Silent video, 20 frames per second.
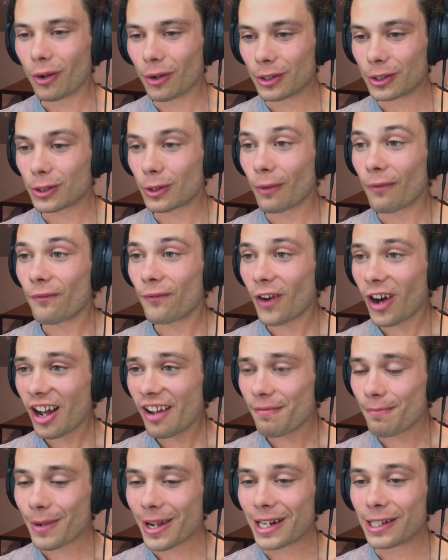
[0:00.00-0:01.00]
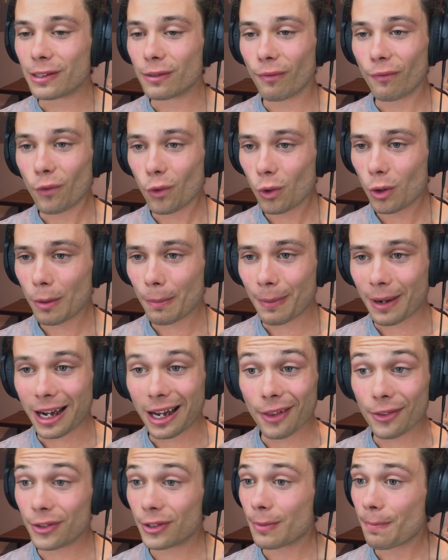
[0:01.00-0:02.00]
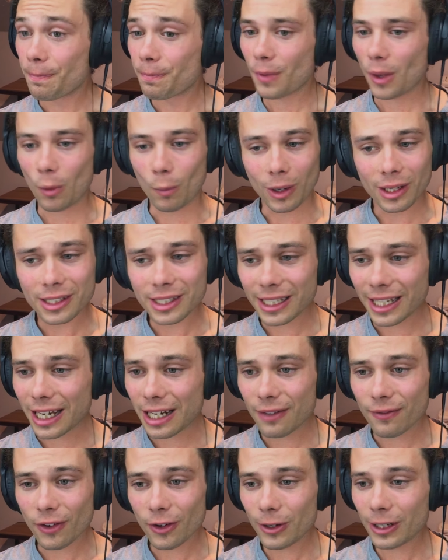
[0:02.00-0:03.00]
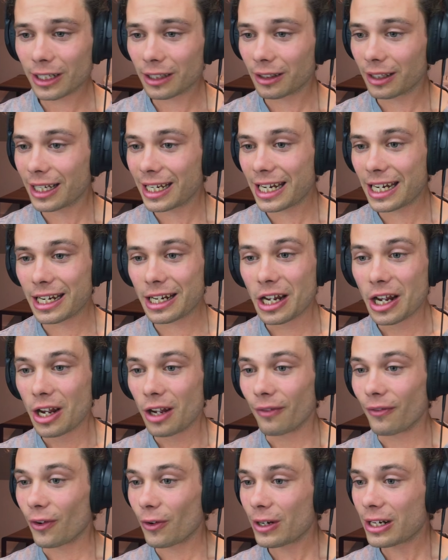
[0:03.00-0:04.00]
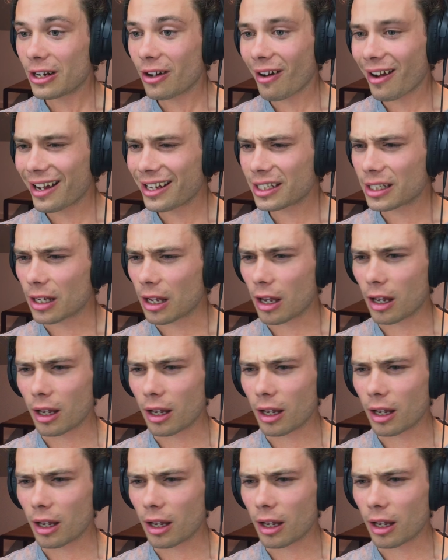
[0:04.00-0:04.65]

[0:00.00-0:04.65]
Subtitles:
So 5 beds, 4 baths, once again, very clean, very nice.